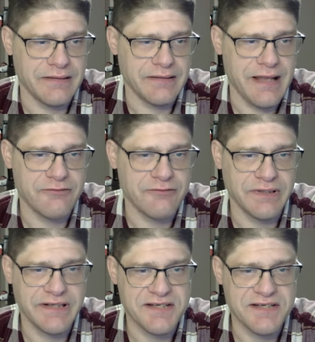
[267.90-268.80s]
it really
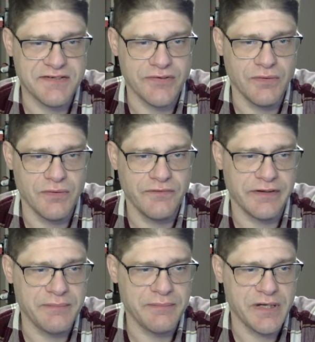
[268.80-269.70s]
doesn't do
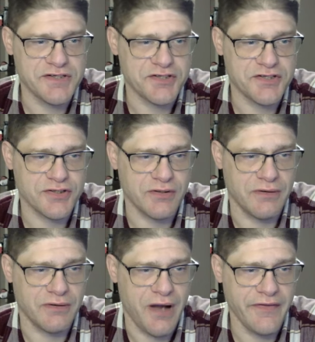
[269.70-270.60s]
very much
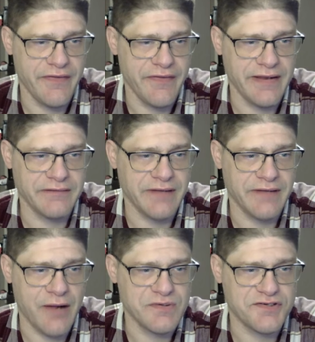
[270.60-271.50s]
other than I
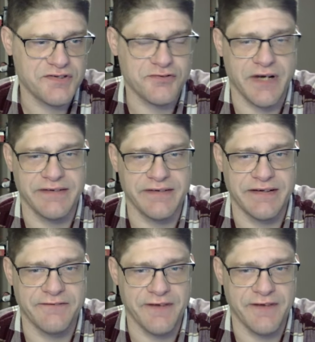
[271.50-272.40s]
was trying to
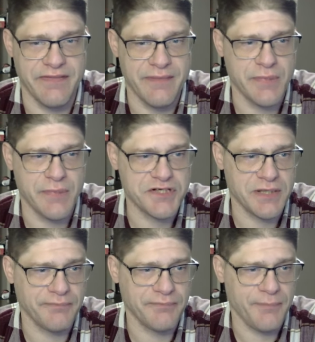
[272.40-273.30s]
defend the
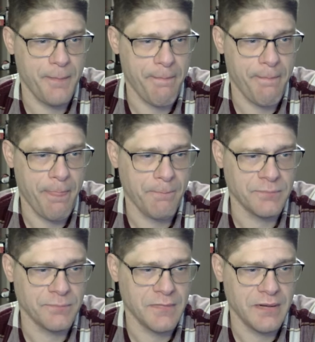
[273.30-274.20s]
bishop.
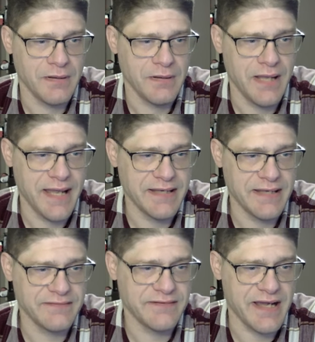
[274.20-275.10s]

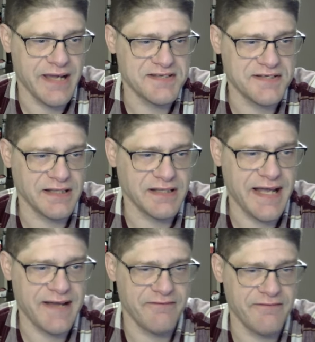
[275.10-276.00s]
And I still
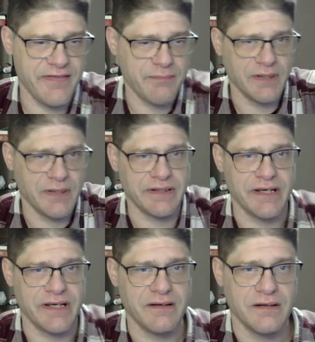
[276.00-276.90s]
have the
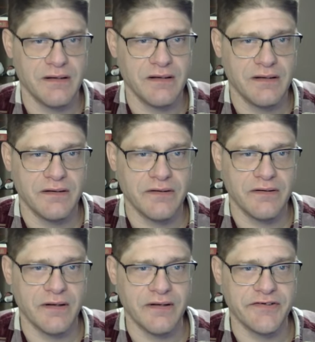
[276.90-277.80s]
ability
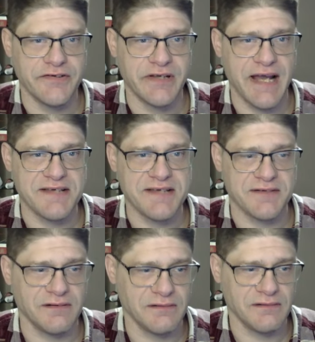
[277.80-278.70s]
uh, to
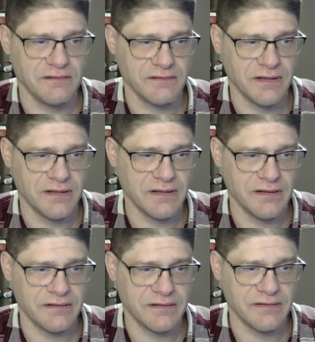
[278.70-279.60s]
Castle uh,
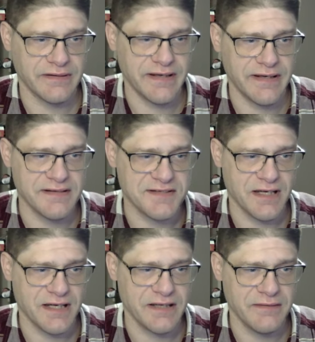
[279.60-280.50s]
or Kingside,